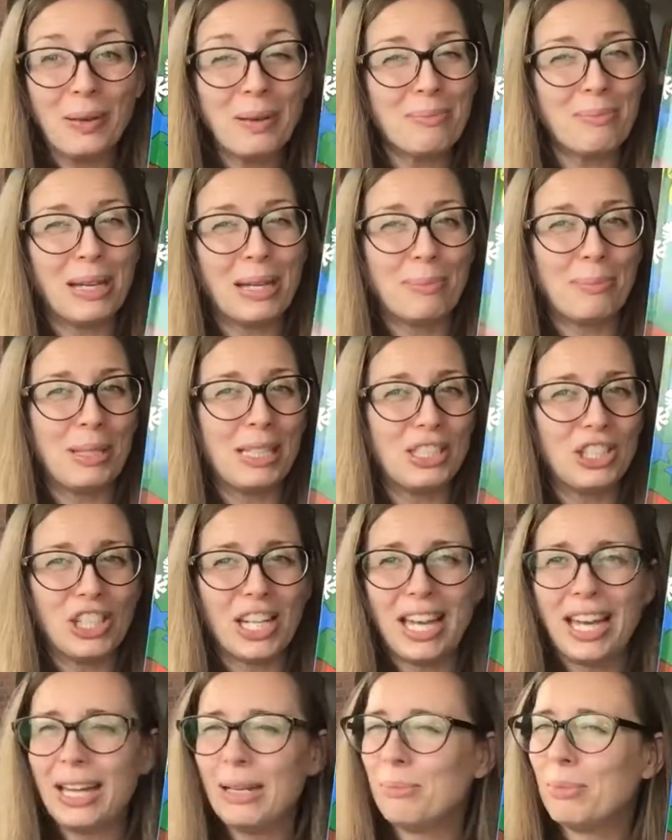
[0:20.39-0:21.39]
It might be
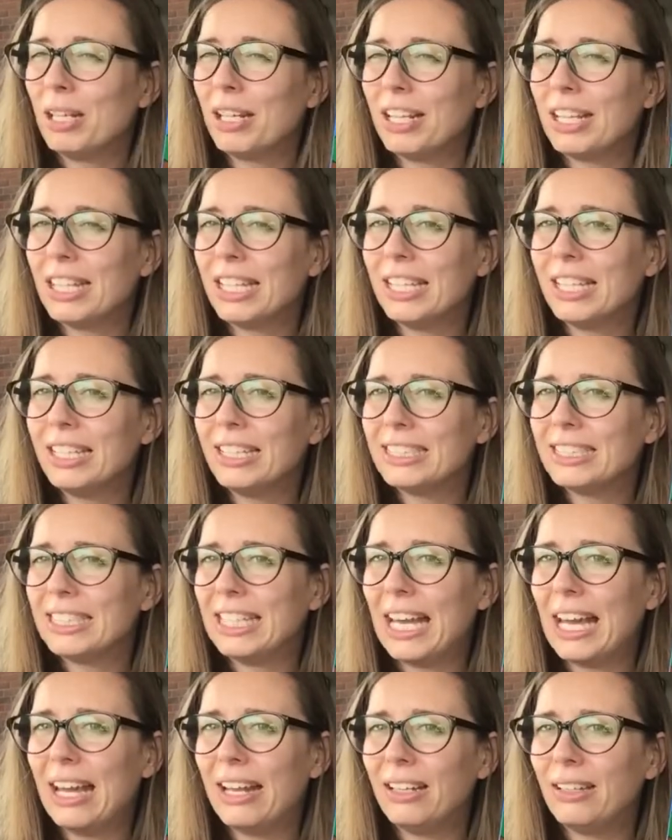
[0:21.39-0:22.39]
Jan, but I think it's
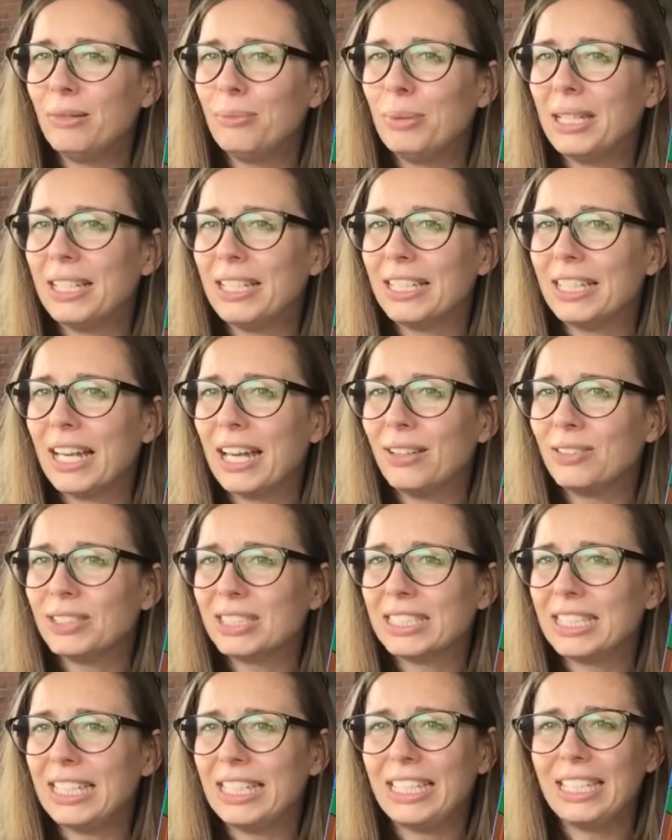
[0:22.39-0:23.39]
Jan
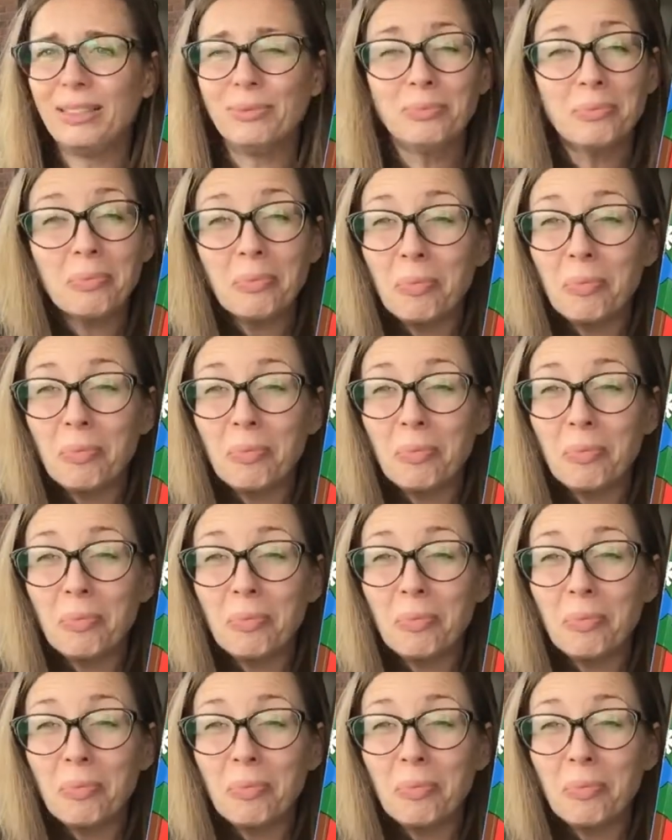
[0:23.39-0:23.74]
Pienkowski.